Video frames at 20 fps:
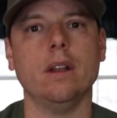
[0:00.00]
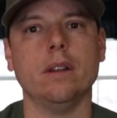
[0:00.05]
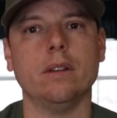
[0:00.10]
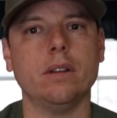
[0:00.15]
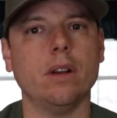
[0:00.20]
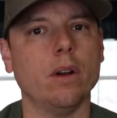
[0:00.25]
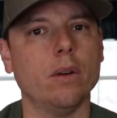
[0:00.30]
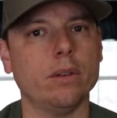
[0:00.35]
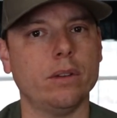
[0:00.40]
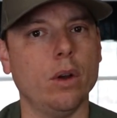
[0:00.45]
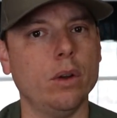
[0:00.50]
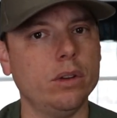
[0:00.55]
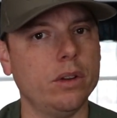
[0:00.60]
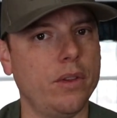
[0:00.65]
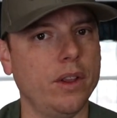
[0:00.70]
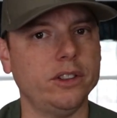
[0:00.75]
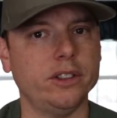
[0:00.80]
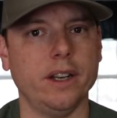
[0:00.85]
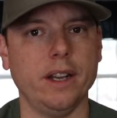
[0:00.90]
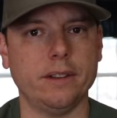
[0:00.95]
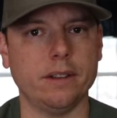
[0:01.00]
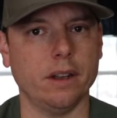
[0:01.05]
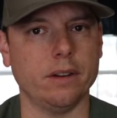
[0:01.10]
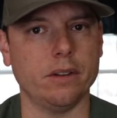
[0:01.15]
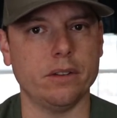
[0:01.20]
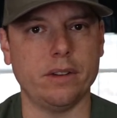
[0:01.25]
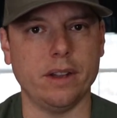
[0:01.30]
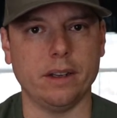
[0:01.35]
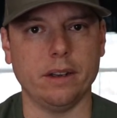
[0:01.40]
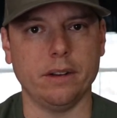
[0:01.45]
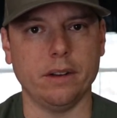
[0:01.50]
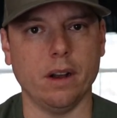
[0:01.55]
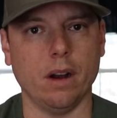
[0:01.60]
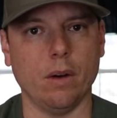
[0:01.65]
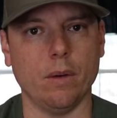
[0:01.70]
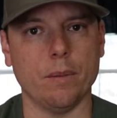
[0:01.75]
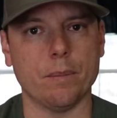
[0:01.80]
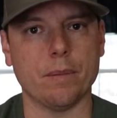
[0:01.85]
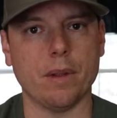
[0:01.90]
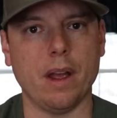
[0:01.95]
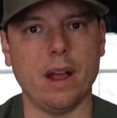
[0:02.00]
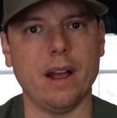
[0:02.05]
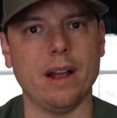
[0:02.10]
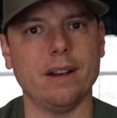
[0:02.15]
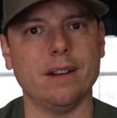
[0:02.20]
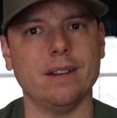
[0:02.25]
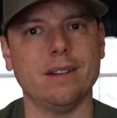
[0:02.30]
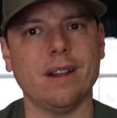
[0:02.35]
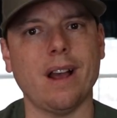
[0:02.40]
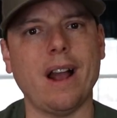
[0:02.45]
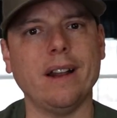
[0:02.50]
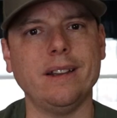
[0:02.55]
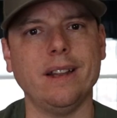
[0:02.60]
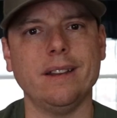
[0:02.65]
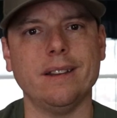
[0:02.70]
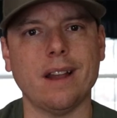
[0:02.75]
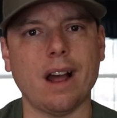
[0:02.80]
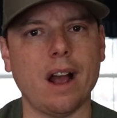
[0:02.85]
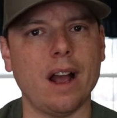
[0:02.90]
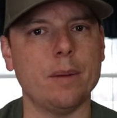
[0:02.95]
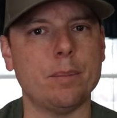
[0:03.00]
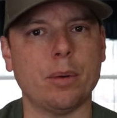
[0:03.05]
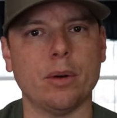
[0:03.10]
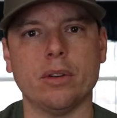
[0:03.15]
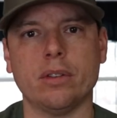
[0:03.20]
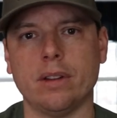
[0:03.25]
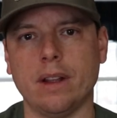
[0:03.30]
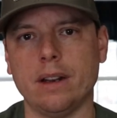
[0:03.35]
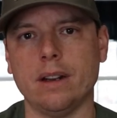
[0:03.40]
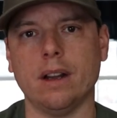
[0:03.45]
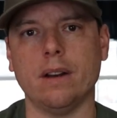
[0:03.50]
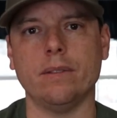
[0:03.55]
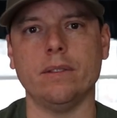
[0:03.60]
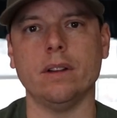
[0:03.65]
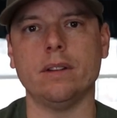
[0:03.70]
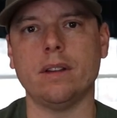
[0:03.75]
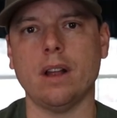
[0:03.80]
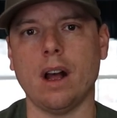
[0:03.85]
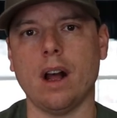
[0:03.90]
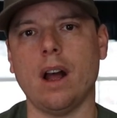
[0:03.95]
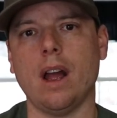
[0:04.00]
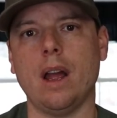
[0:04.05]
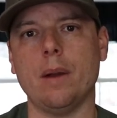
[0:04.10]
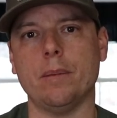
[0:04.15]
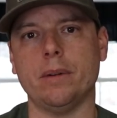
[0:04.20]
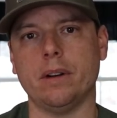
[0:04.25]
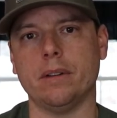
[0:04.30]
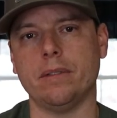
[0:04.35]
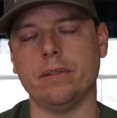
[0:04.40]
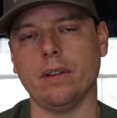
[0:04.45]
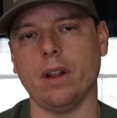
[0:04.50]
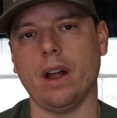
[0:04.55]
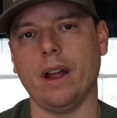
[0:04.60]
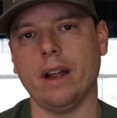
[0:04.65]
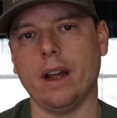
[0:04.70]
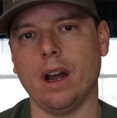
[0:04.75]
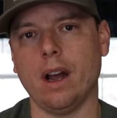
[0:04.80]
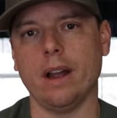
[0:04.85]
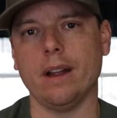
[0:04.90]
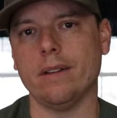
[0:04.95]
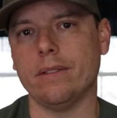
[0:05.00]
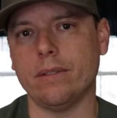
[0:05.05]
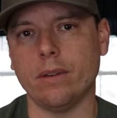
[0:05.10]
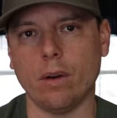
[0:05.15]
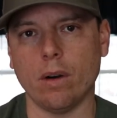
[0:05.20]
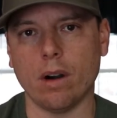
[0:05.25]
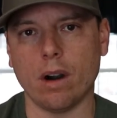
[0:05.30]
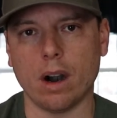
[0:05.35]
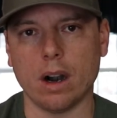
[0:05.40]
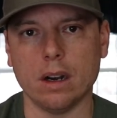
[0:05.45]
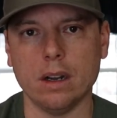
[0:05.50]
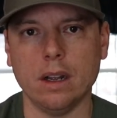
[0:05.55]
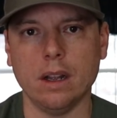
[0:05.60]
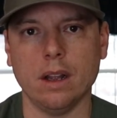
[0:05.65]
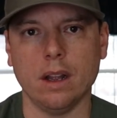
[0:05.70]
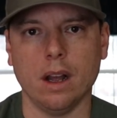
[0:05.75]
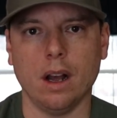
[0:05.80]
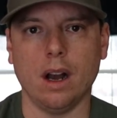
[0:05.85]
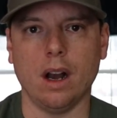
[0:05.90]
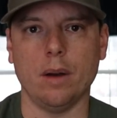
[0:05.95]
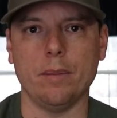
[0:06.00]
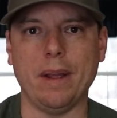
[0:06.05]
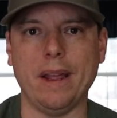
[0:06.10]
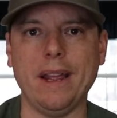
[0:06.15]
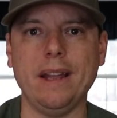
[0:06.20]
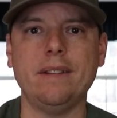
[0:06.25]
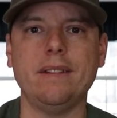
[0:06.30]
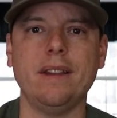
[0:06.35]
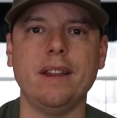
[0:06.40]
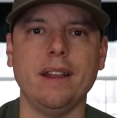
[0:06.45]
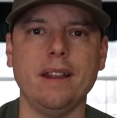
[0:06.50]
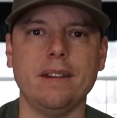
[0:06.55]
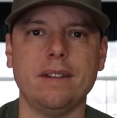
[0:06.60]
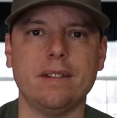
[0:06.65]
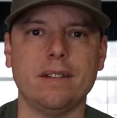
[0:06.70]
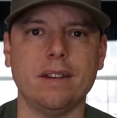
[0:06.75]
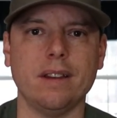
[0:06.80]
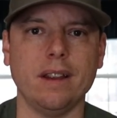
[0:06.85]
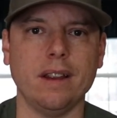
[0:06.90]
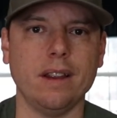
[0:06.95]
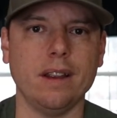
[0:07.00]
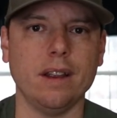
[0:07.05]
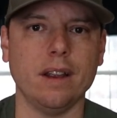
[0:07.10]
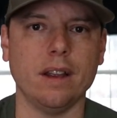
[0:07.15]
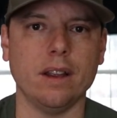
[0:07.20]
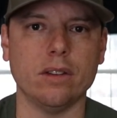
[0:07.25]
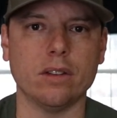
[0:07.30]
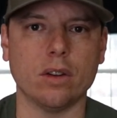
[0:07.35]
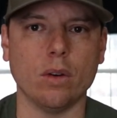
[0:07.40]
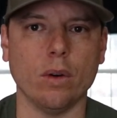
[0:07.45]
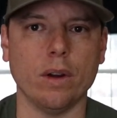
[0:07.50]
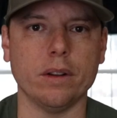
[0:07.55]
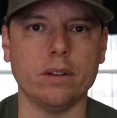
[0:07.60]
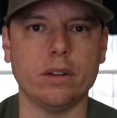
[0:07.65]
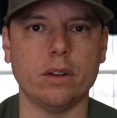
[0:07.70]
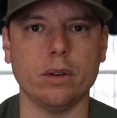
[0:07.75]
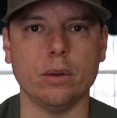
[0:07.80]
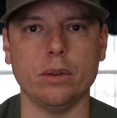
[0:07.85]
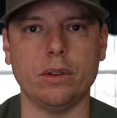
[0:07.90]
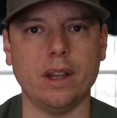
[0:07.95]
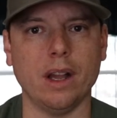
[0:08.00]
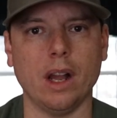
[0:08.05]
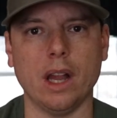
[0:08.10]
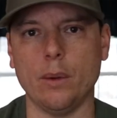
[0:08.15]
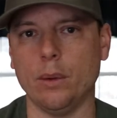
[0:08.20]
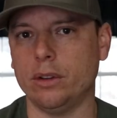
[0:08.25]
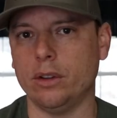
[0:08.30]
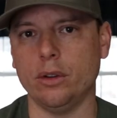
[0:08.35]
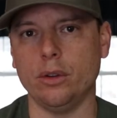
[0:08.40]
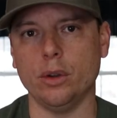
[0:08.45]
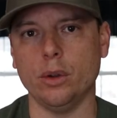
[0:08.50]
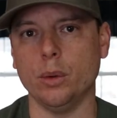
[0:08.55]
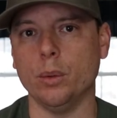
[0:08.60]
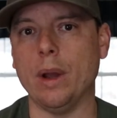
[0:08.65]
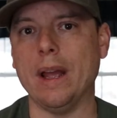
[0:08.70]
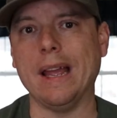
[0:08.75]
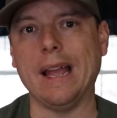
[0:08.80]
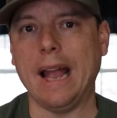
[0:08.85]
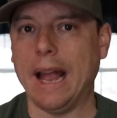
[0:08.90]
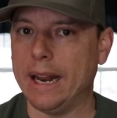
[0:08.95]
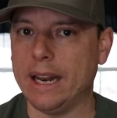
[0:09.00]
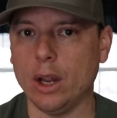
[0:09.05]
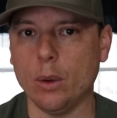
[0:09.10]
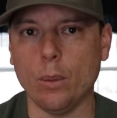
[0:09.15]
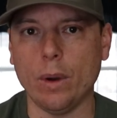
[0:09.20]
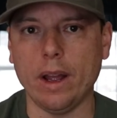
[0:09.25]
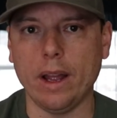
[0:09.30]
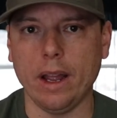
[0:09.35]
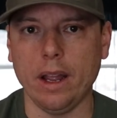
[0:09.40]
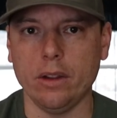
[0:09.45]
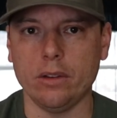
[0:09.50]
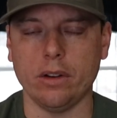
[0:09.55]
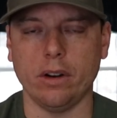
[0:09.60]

So those are things you need to understand and know. And ninety-nine percent of the time when you're flying I F R, um, A T C is going to tell you what to do anyway.